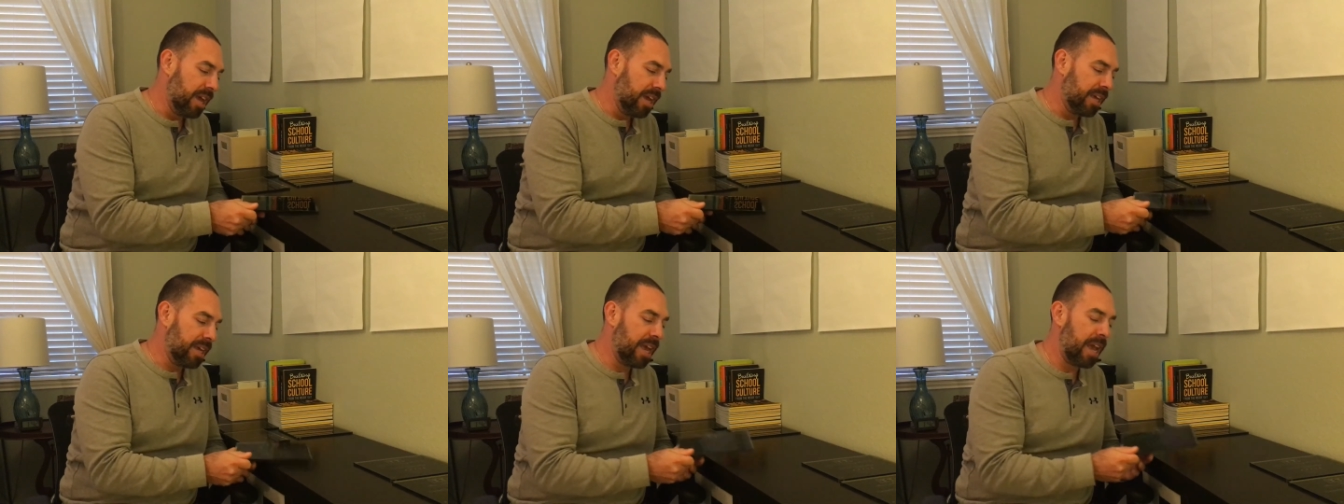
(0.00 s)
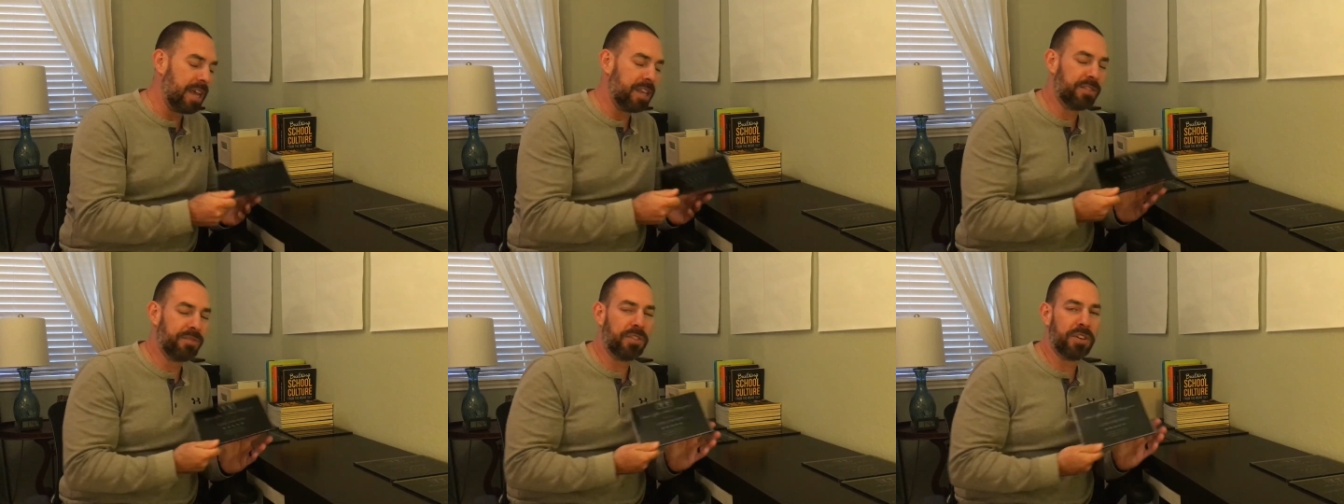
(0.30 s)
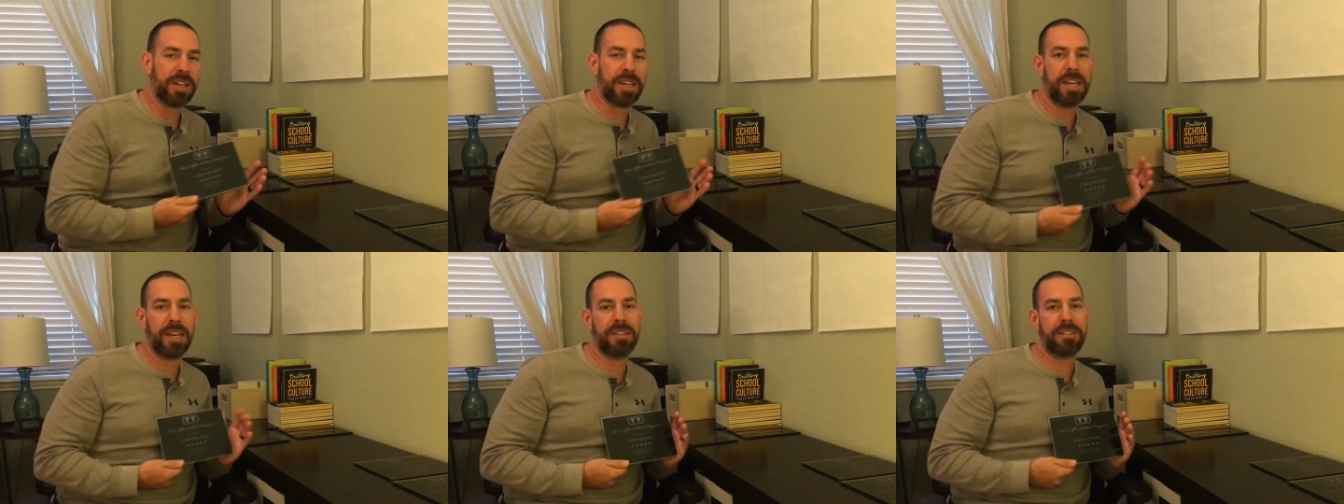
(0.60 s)
Case
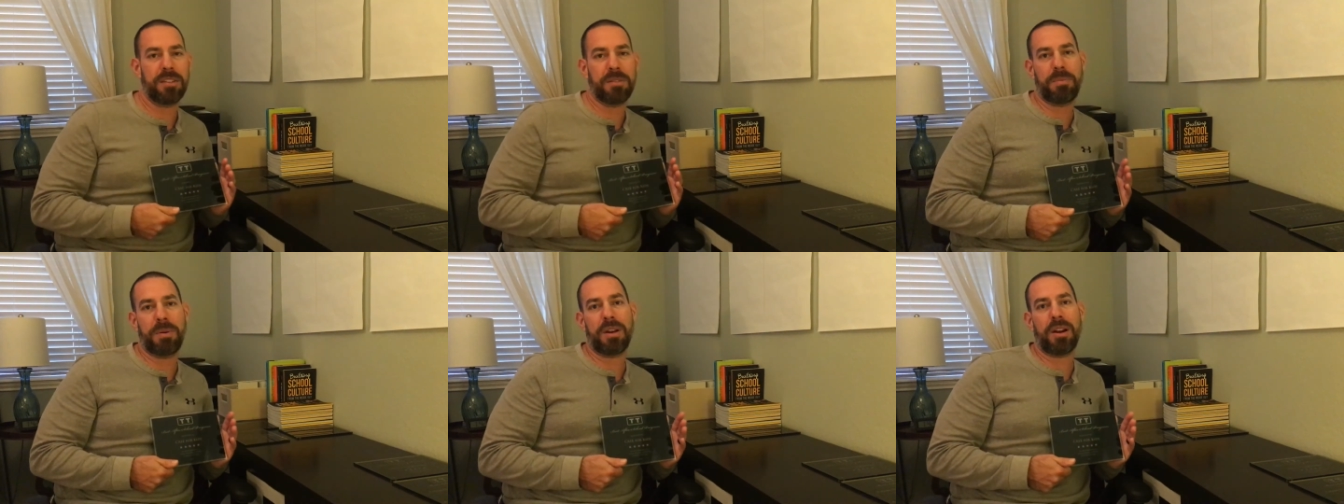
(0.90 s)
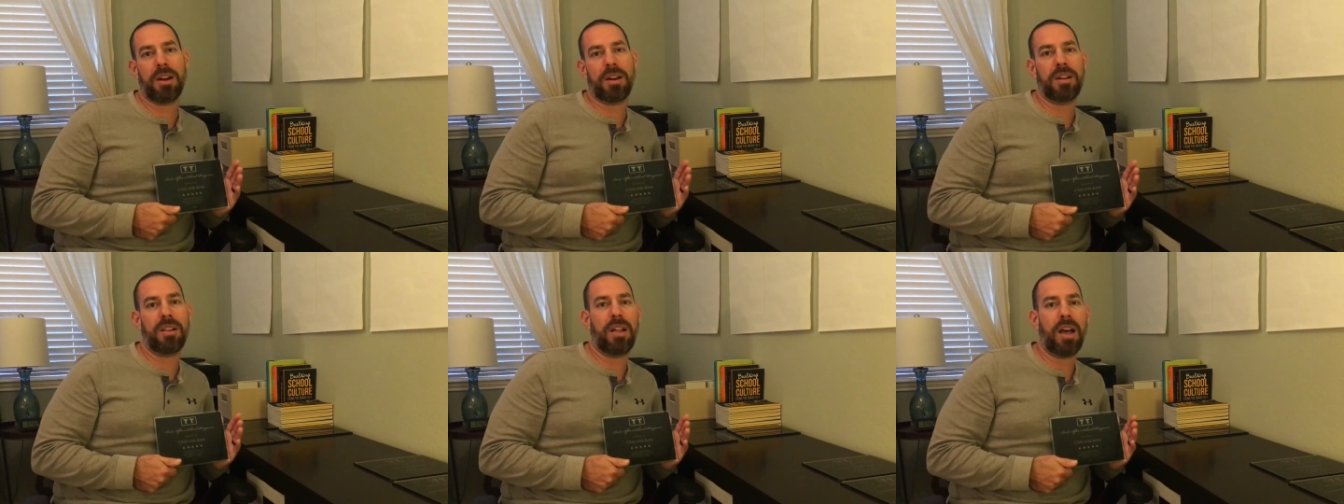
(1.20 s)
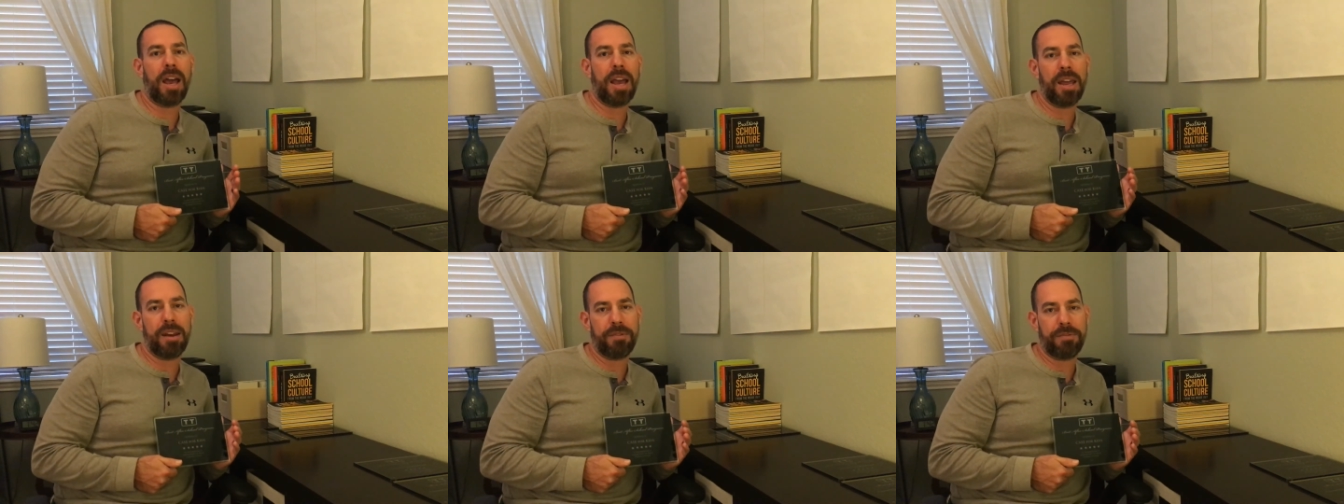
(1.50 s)
for Kids has been our
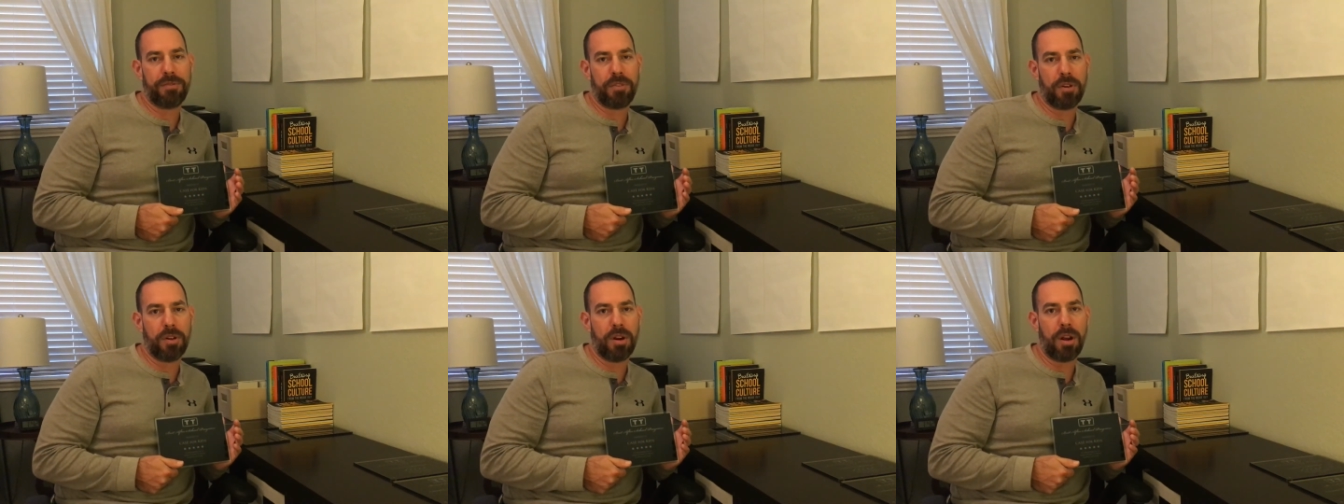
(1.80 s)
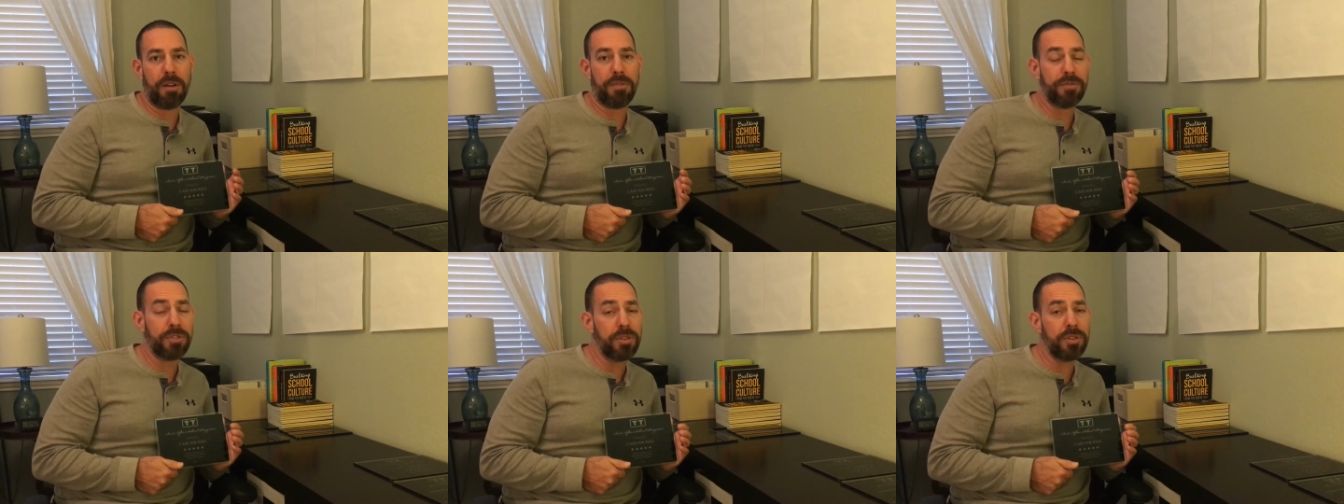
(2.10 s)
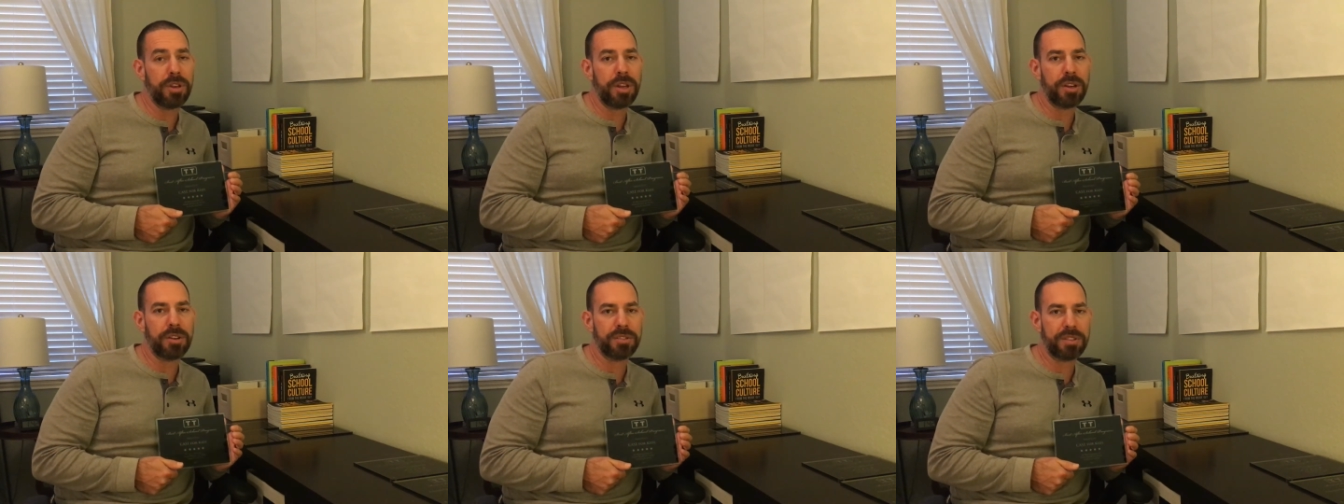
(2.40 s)
client for a few
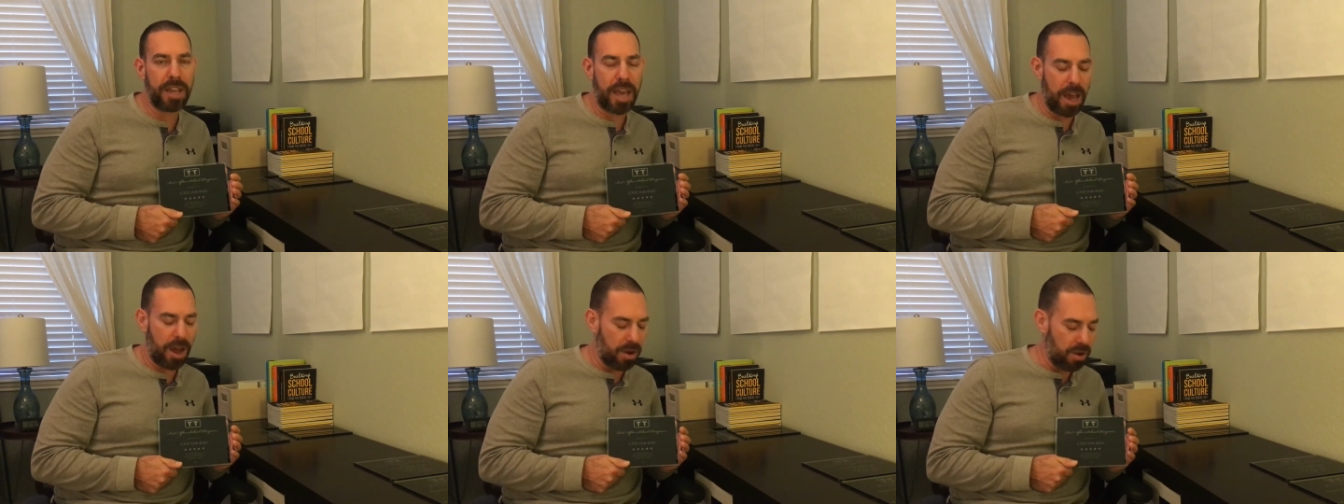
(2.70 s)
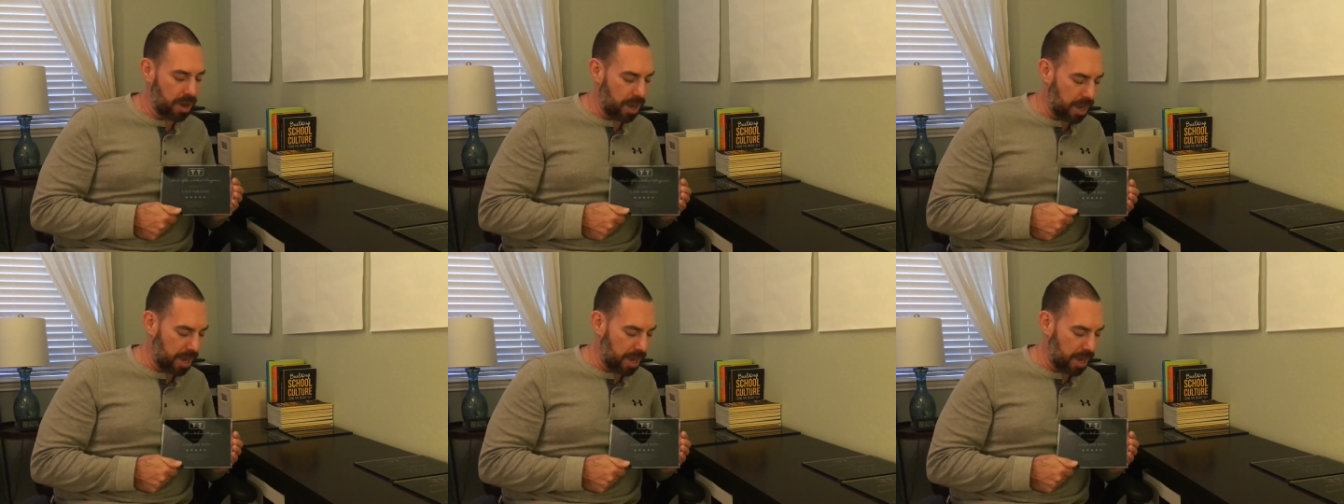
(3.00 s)
years now.